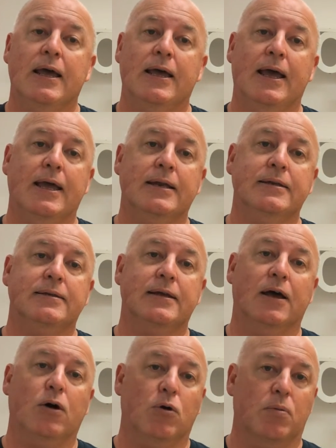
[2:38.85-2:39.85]
and
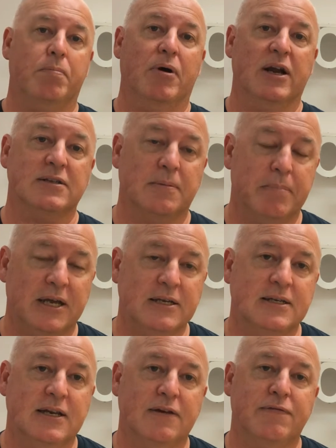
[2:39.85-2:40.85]
or a
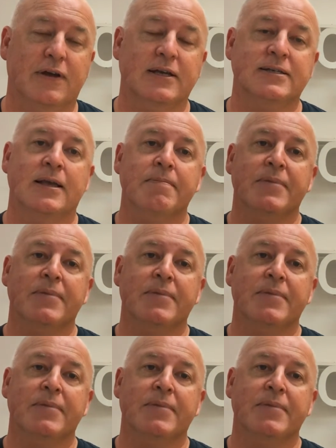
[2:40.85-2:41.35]
browser-based interface,